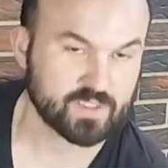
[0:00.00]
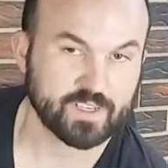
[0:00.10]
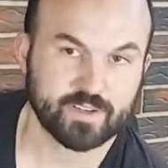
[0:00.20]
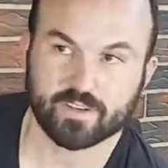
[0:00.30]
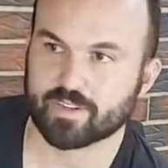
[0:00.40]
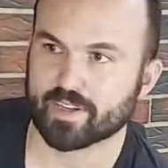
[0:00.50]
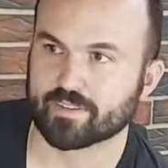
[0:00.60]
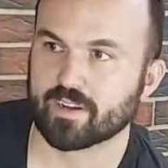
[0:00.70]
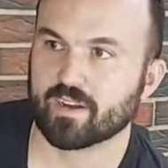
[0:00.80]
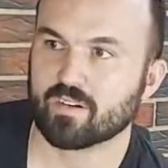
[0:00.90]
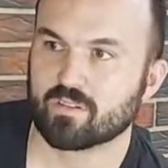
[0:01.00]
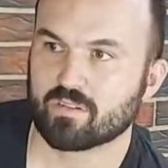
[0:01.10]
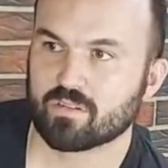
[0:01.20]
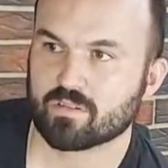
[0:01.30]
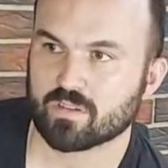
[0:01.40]
Skeeter Integra out.
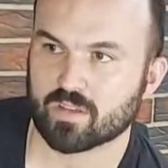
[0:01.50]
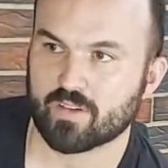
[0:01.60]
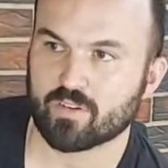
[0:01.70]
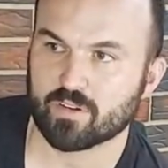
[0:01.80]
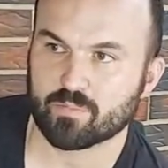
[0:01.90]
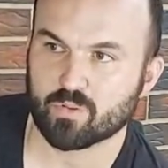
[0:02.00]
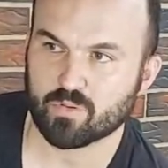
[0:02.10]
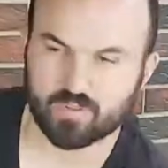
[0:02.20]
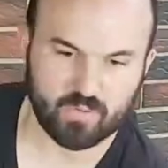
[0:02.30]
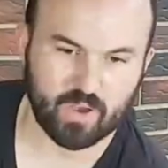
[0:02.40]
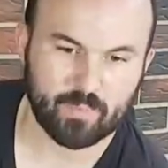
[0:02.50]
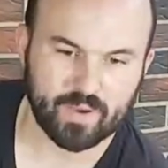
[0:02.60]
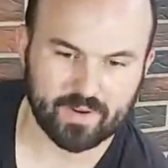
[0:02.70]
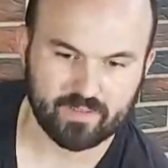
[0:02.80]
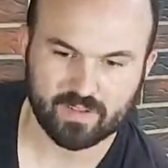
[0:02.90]
I've already pulled the swap
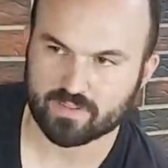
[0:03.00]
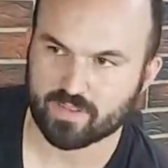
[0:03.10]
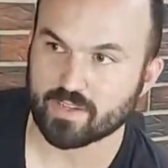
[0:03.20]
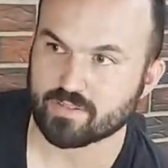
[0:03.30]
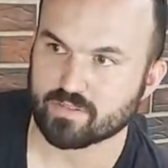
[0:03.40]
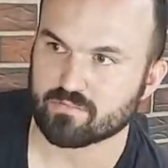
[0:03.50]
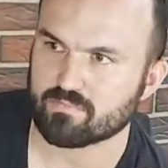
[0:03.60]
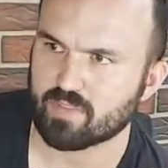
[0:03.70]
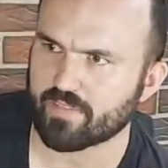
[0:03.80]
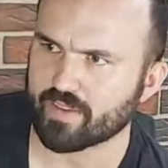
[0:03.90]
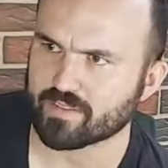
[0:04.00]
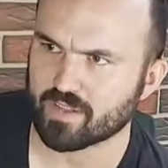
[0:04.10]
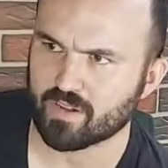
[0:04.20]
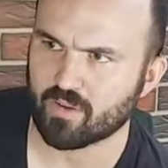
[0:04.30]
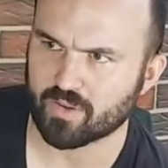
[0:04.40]
out of it, and it's actually, I think,
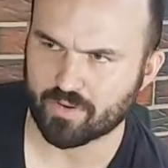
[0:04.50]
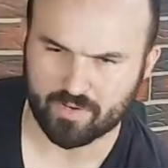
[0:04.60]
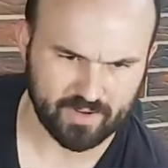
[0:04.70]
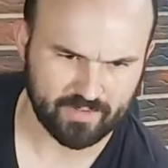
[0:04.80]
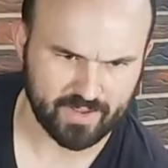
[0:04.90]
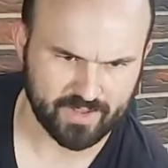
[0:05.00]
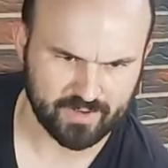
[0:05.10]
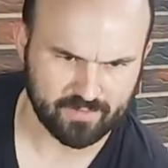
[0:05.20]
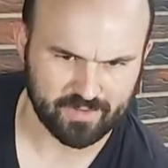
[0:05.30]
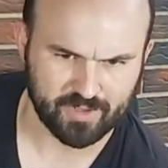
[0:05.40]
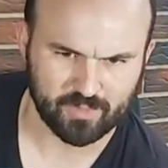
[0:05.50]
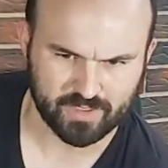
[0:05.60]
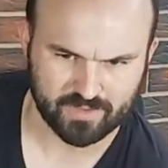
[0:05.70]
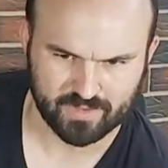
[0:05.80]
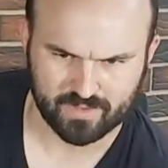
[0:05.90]
sitting on the ground down there with no
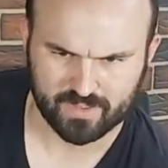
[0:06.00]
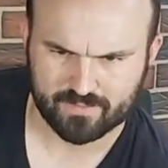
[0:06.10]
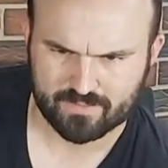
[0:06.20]
wheels on it.